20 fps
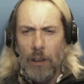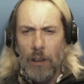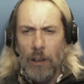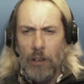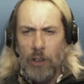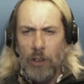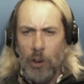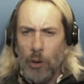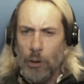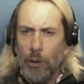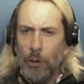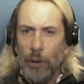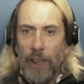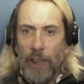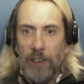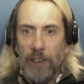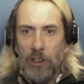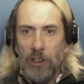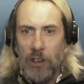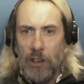So do the
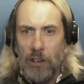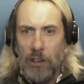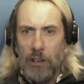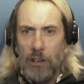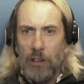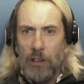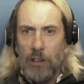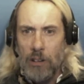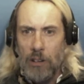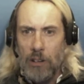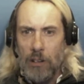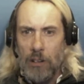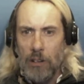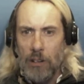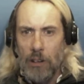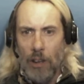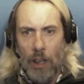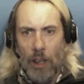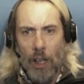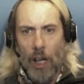rest.
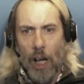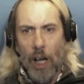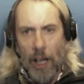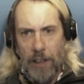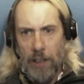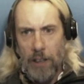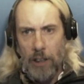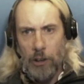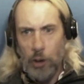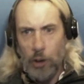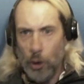I think